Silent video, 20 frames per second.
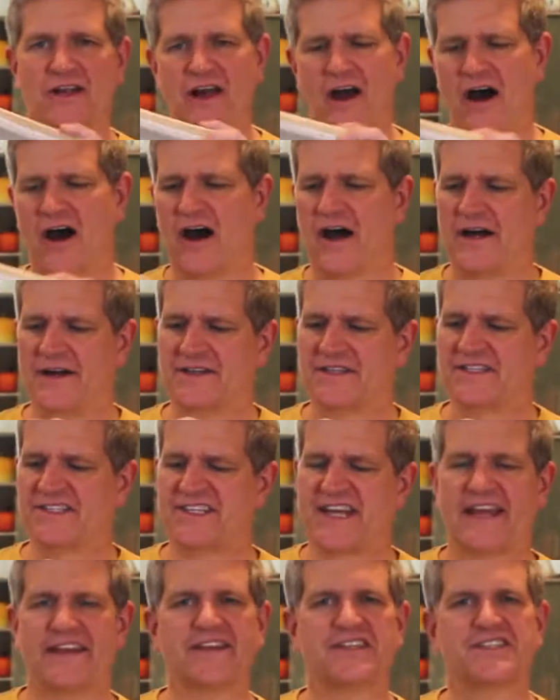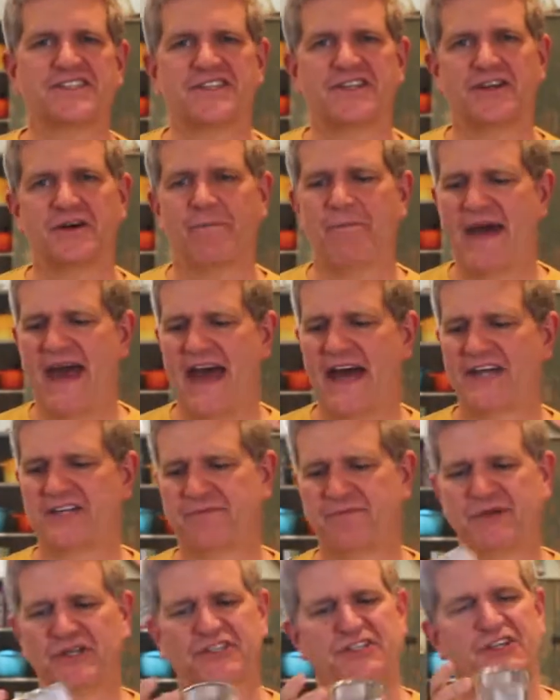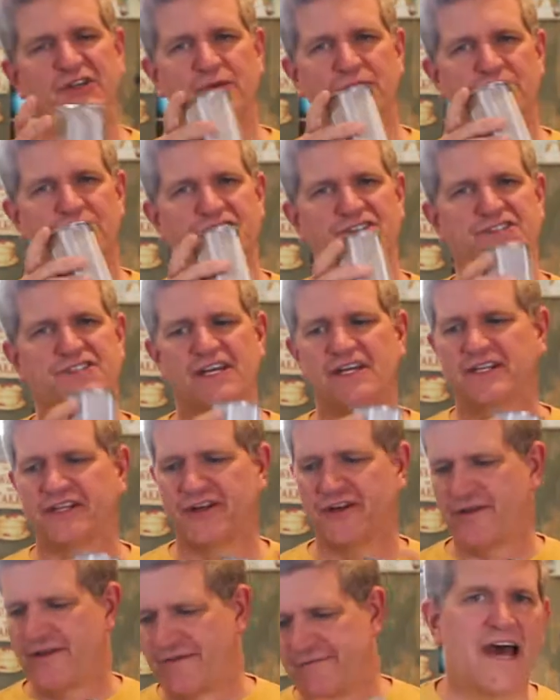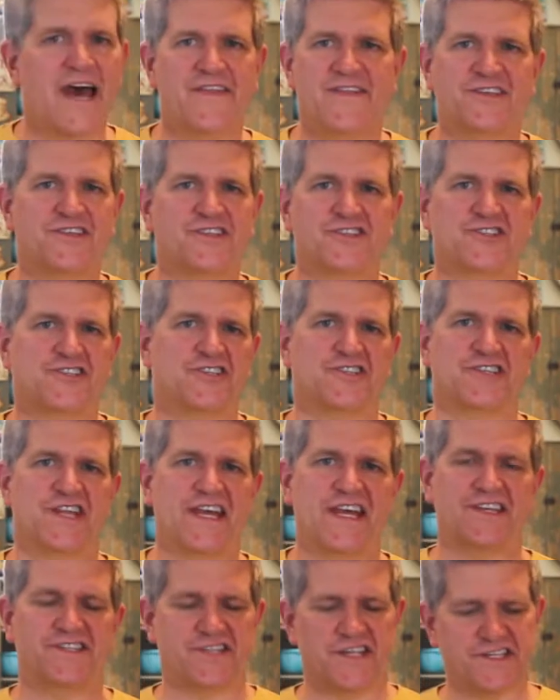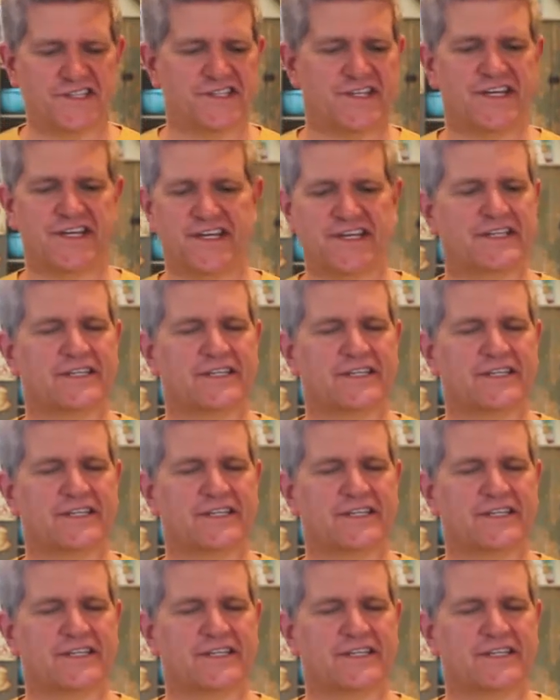uh, stainless steel mesh built into a little cylinder that, and this is just the easiest thing.